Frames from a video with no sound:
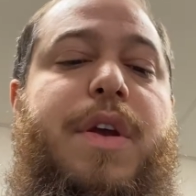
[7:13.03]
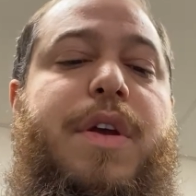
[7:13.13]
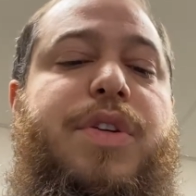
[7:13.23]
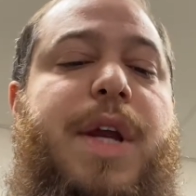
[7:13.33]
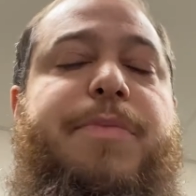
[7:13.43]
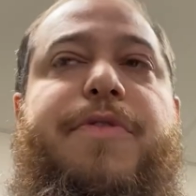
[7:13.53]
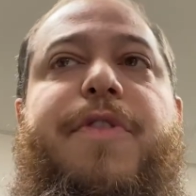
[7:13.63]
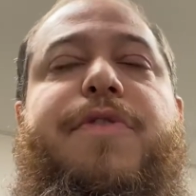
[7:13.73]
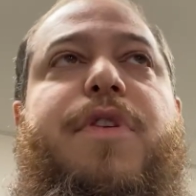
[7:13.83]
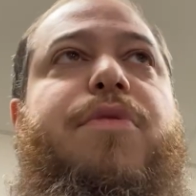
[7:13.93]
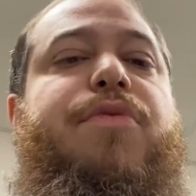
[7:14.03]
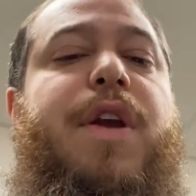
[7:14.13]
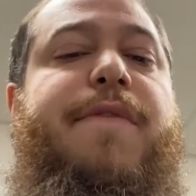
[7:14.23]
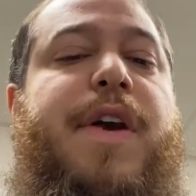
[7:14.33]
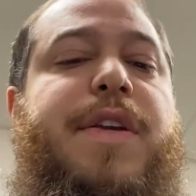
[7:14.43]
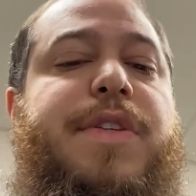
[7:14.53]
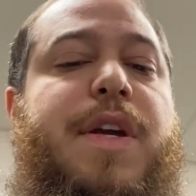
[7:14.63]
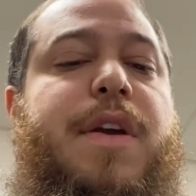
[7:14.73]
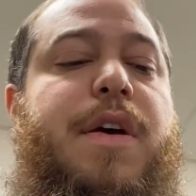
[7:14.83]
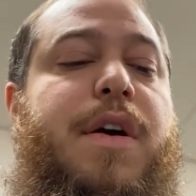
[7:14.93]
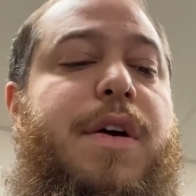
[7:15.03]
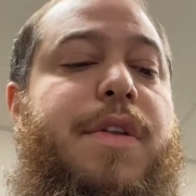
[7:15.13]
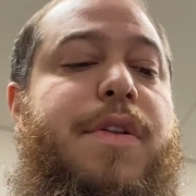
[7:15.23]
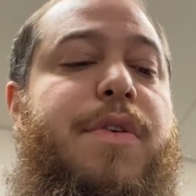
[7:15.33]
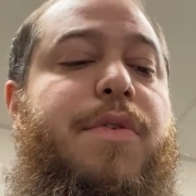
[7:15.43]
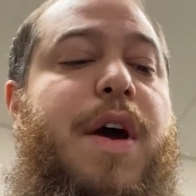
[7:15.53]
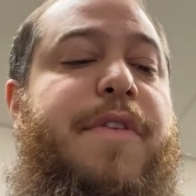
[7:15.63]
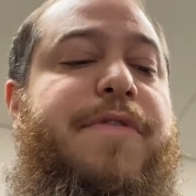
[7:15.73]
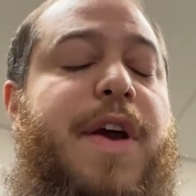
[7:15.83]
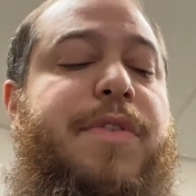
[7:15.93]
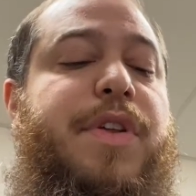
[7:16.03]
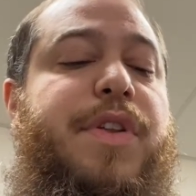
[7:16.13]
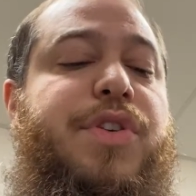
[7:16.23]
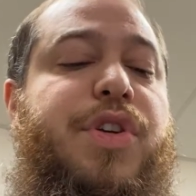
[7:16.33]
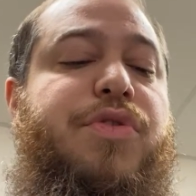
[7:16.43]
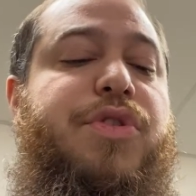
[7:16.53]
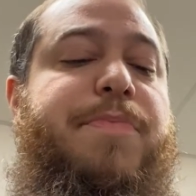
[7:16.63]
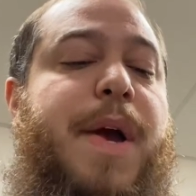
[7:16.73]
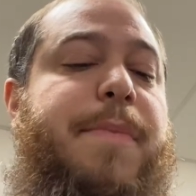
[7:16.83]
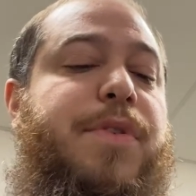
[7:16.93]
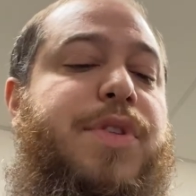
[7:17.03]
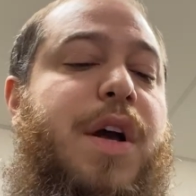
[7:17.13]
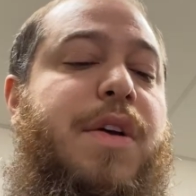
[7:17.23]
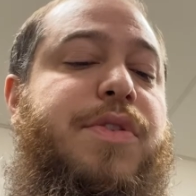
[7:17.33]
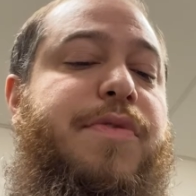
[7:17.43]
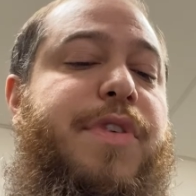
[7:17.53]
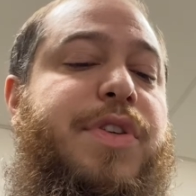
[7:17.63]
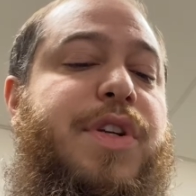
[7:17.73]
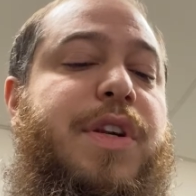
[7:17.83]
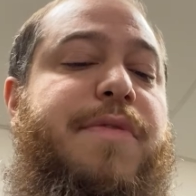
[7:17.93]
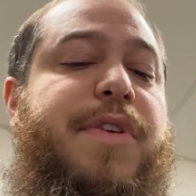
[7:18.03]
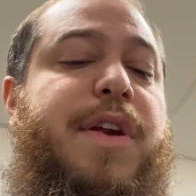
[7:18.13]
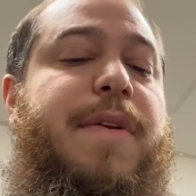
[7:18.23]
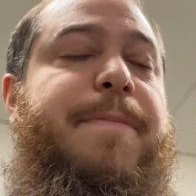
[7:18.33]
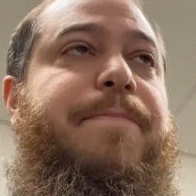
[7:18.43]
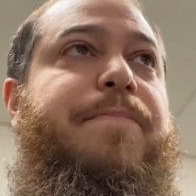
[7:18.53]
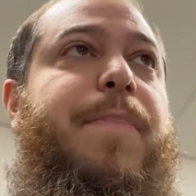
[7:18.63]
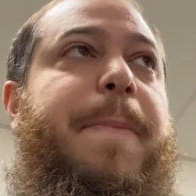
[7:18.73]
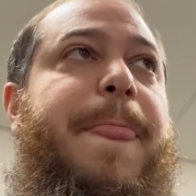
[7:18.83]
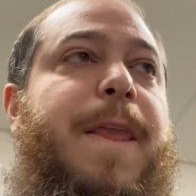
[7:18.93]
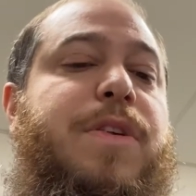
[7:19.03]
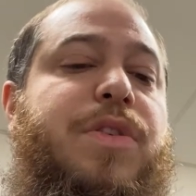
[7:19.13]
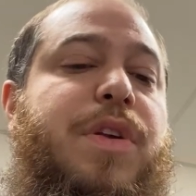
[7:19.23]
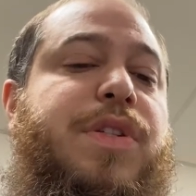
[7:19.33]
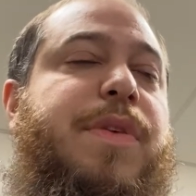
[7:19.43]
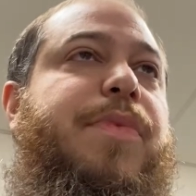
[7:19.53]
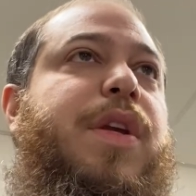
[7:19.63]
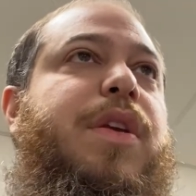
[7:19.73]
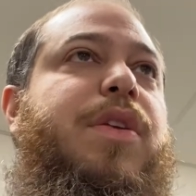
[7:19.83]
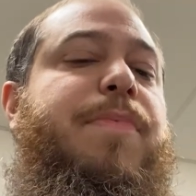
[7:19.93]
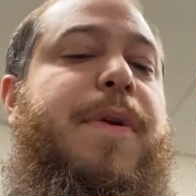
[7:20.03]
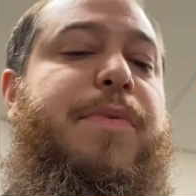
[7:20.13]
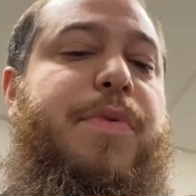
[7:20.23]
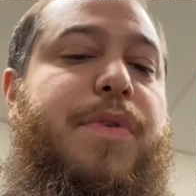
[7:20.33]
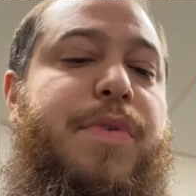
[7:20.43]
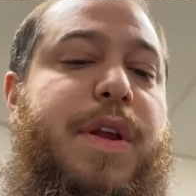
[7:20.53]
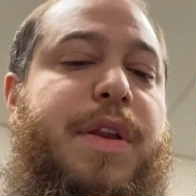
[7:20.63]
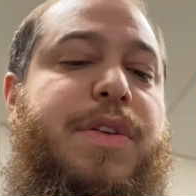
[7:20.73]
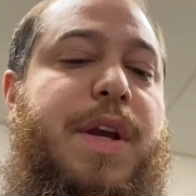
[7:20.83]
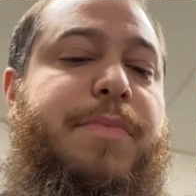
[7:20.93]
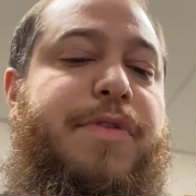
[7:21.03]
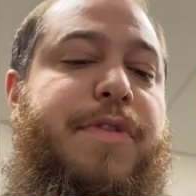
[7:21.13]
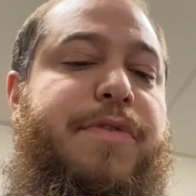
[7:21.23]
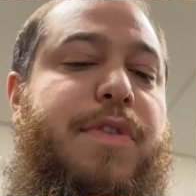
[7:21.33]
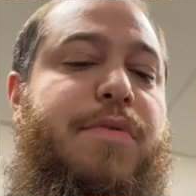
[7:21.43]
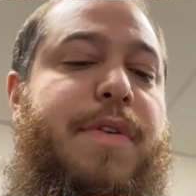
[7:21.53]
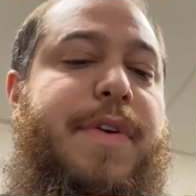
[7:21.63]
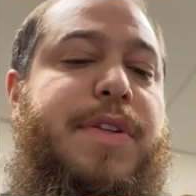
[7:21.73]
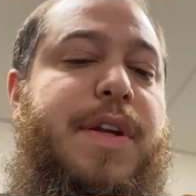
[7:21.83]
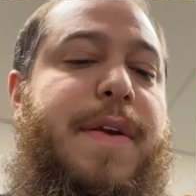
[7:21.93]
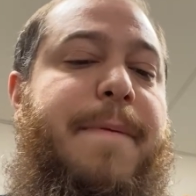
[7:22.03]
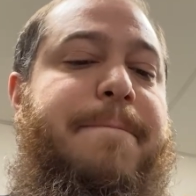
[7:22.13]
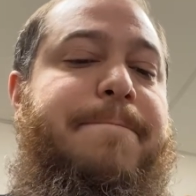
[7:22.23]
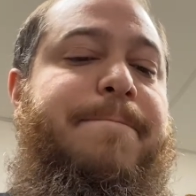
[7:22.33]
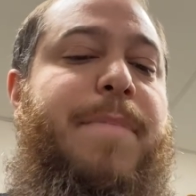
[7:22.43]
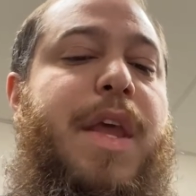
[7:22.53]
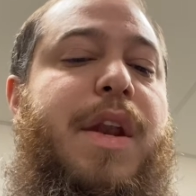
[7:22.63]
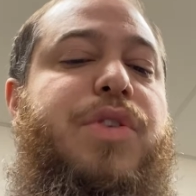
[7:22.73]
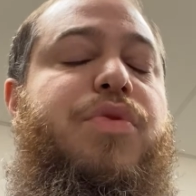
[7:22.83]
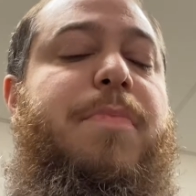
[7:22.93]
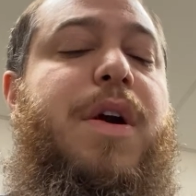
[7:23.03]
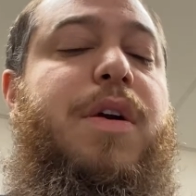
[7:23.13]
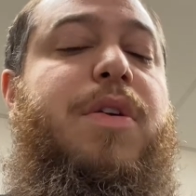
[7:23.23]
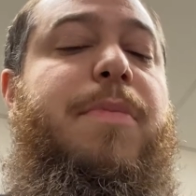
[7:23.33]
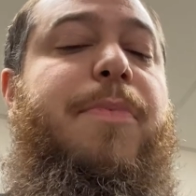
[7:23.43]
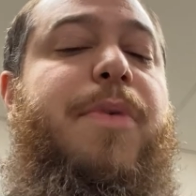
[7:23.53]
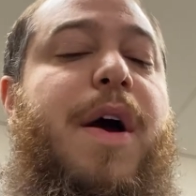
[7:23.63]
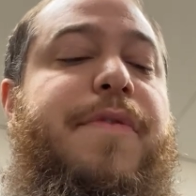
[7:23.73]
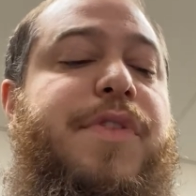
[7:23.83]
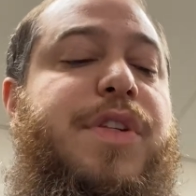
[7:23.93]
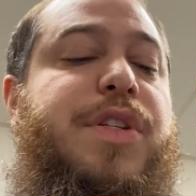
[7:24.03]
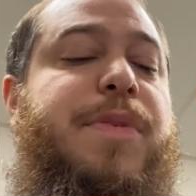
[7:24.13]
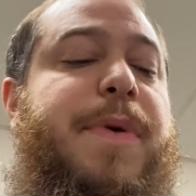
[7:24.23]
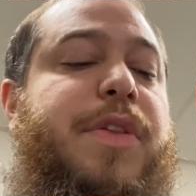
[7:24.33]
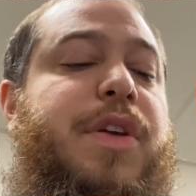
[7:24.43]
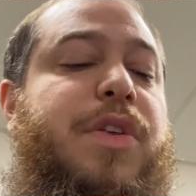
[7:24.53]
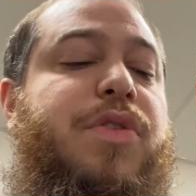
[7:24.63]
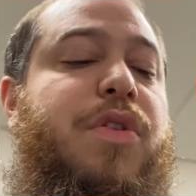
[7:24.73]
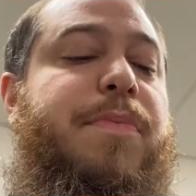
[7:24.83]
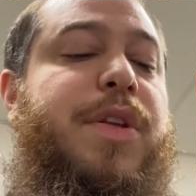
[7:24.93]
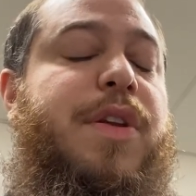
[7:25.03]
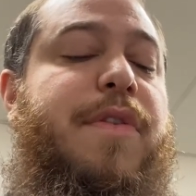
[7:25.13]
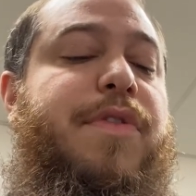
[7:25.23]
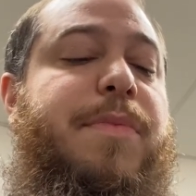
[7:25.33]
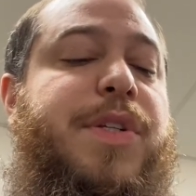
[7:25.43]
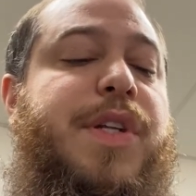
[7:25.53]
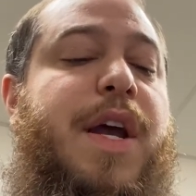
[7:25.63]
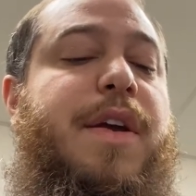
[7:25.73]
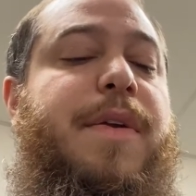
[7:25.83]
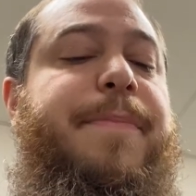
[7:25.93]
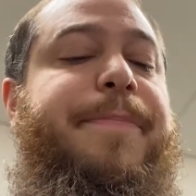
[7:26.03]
Chapter 53 of Isaiah, although not found in the Children's Bible, is also very significant. So it's something you probably want to read, chapter 53 of Isaiah. It has remarkable prophecies about the atonement of the Messiah.